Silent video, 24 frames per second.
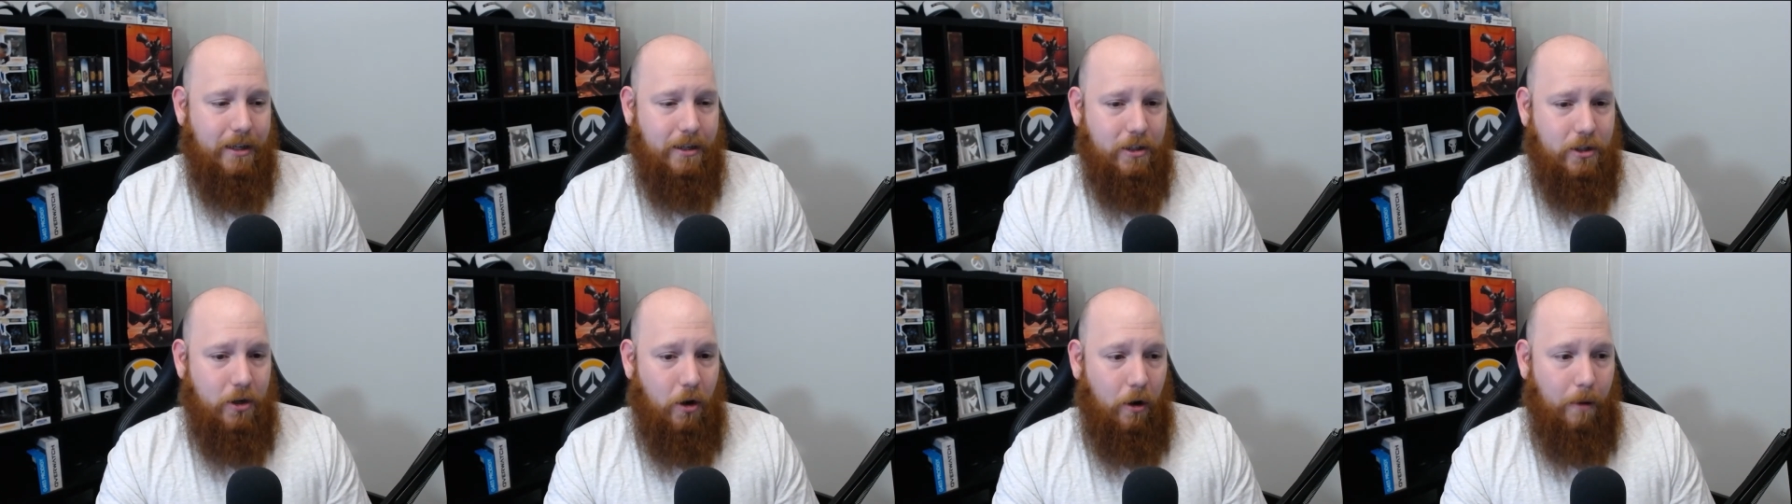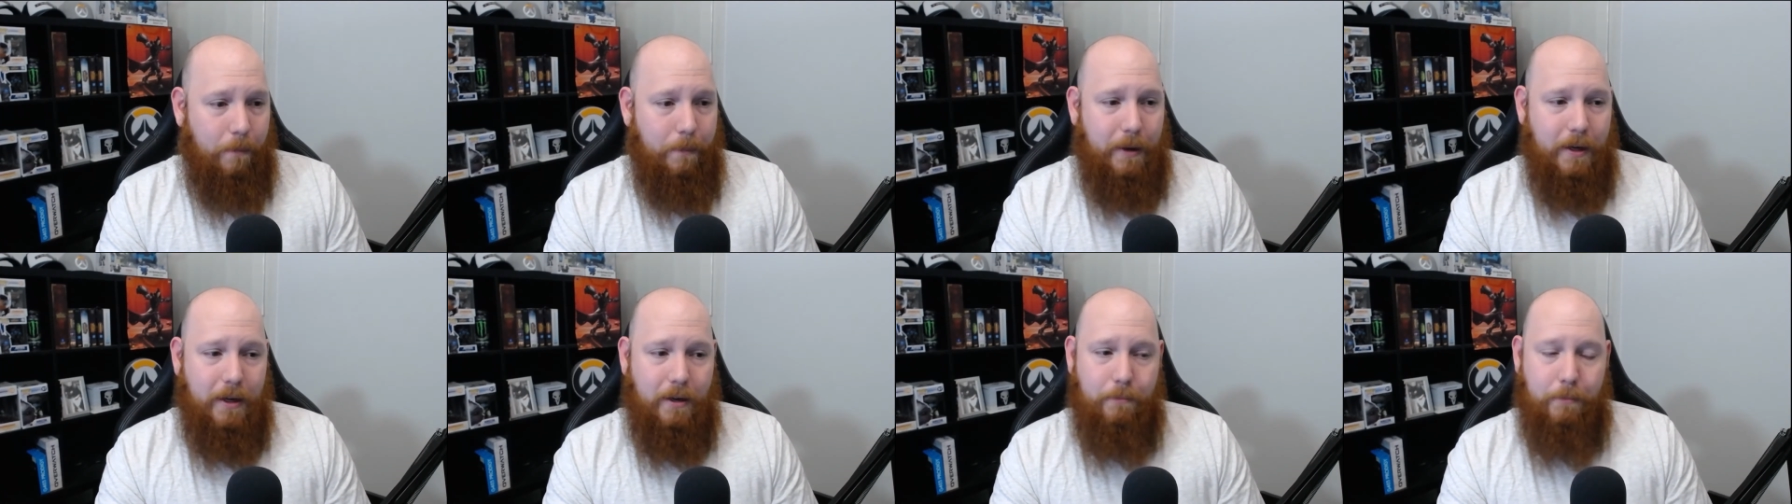
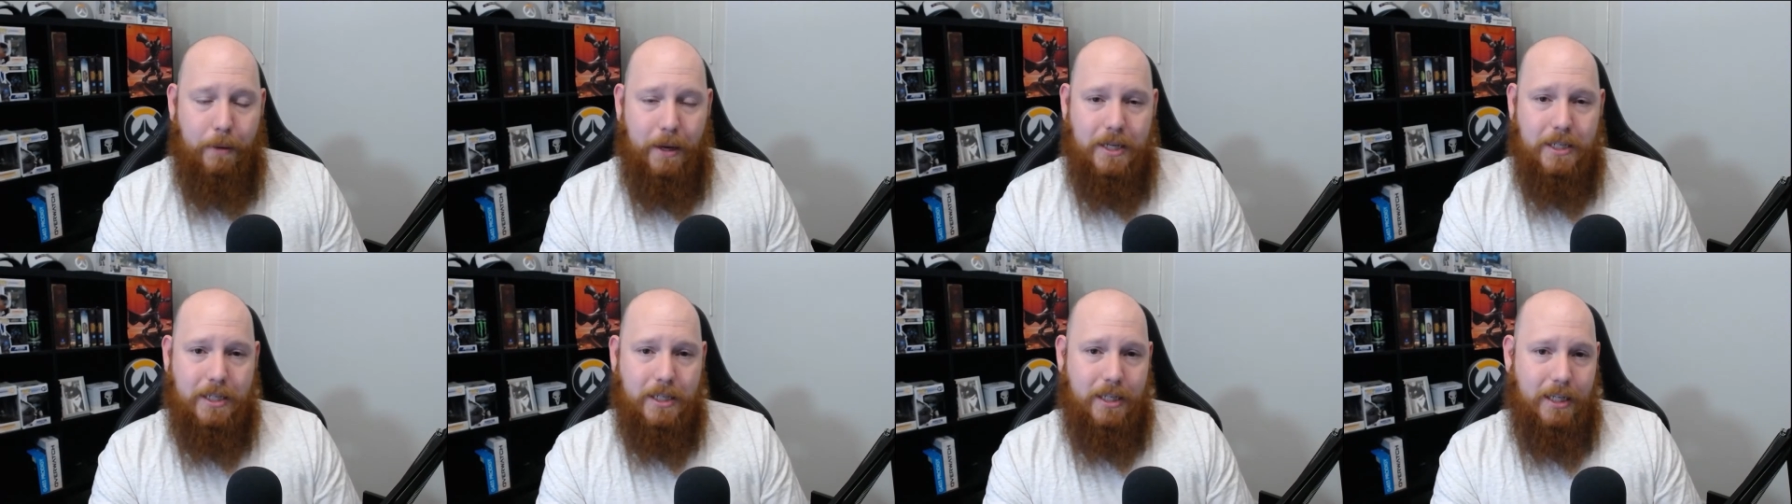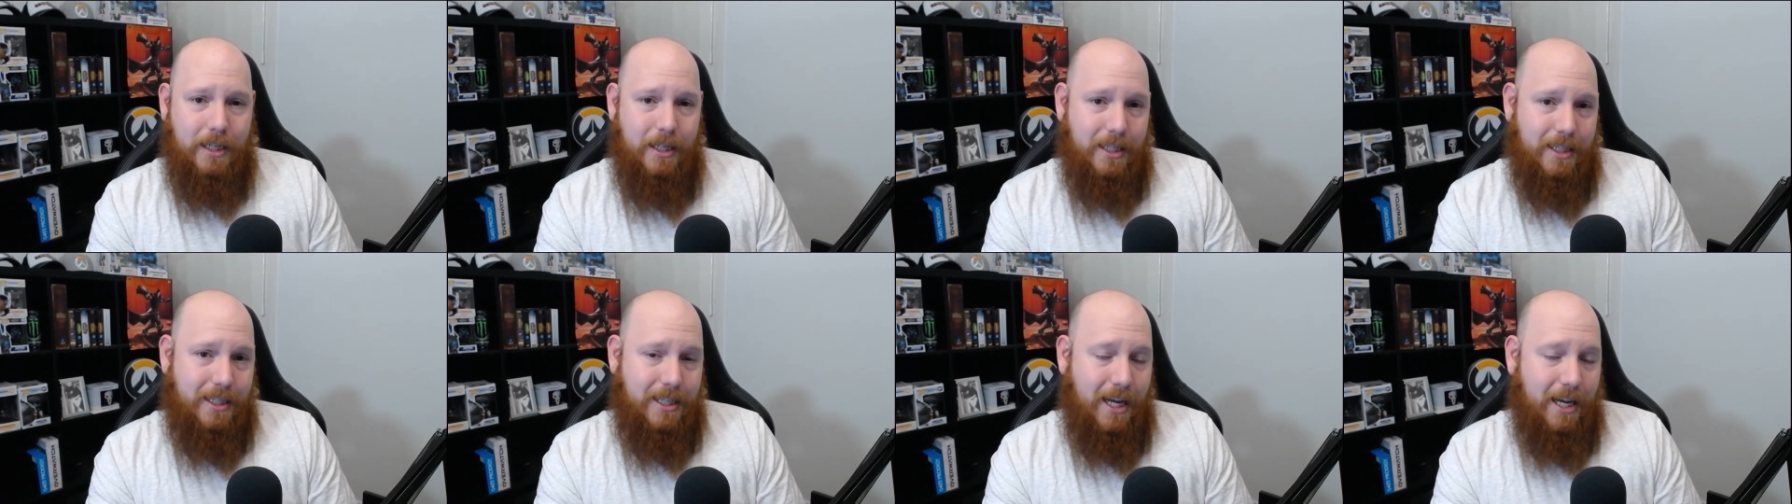topic,
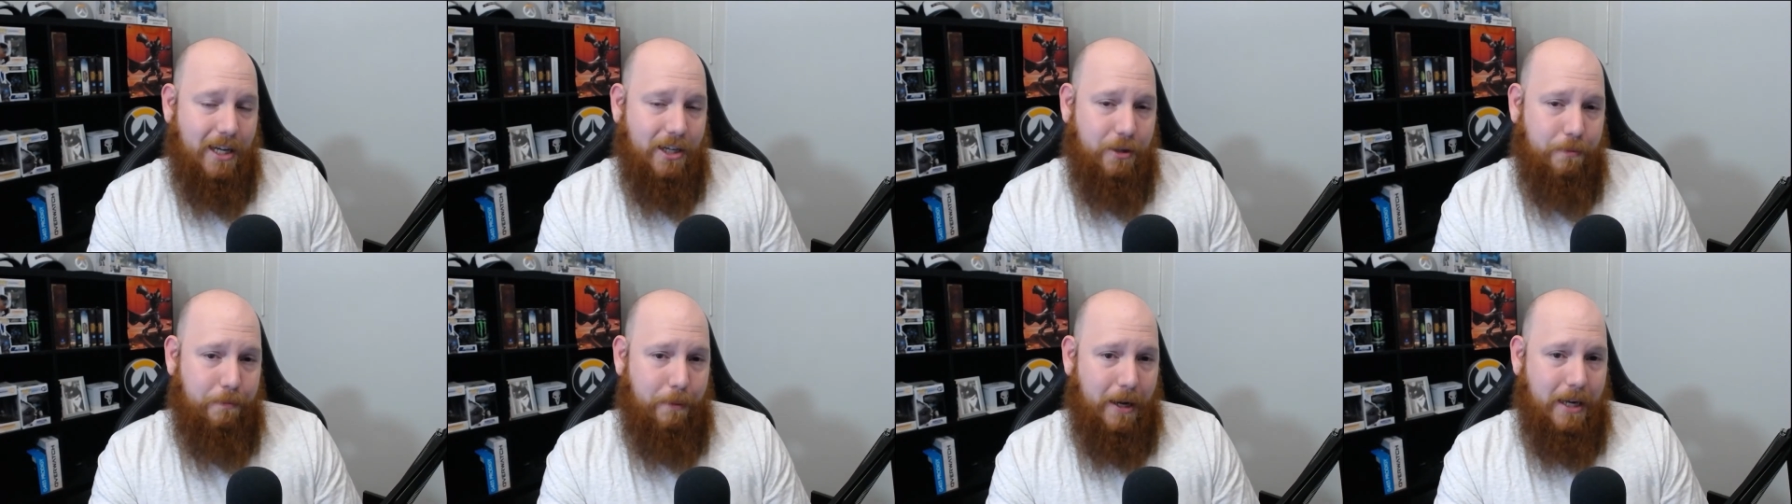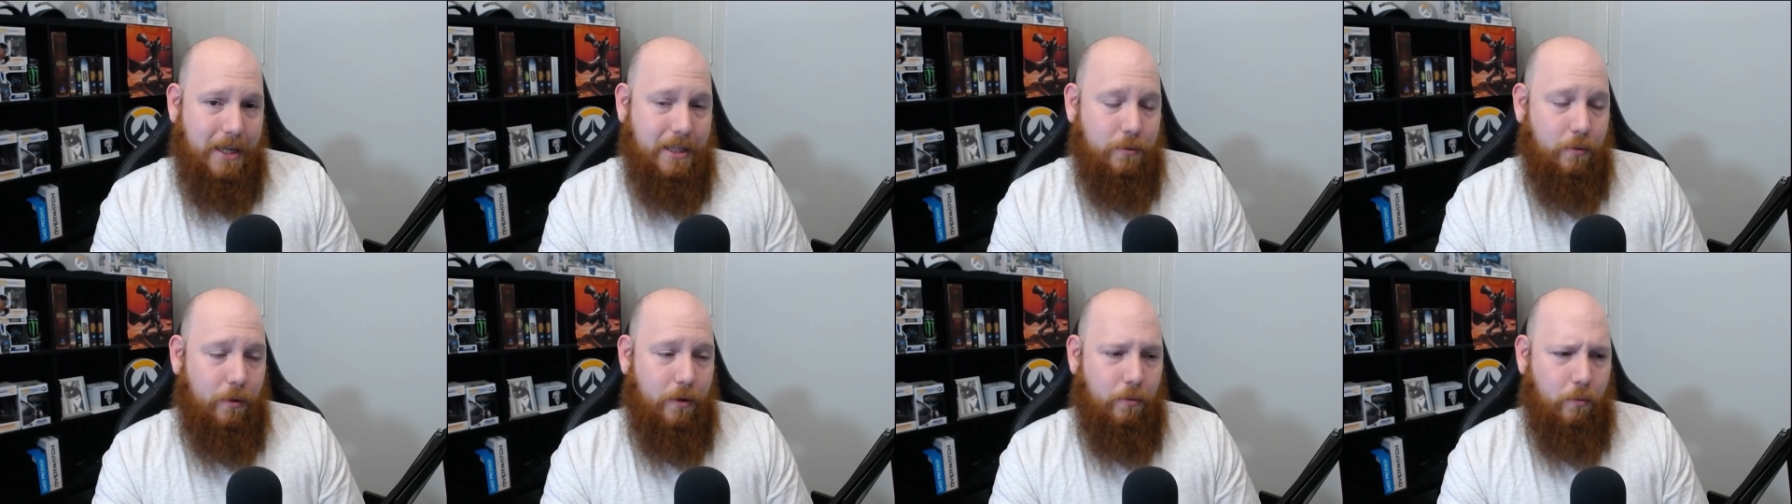basically to touch
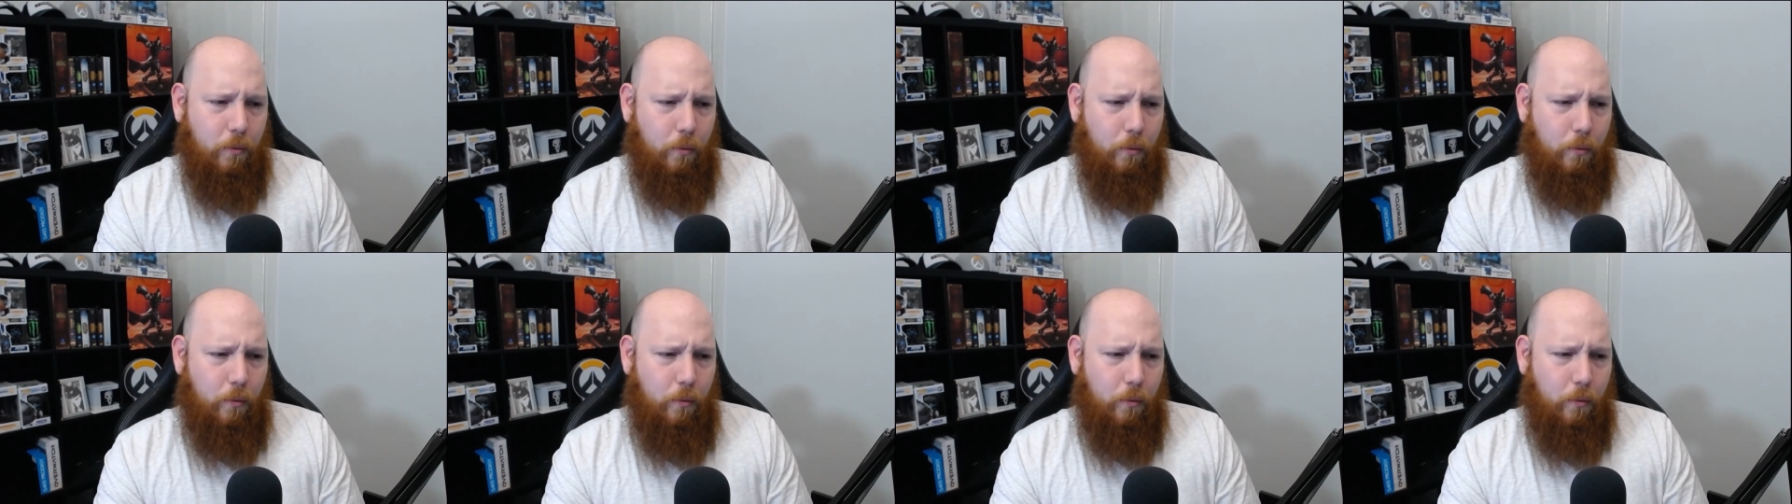base with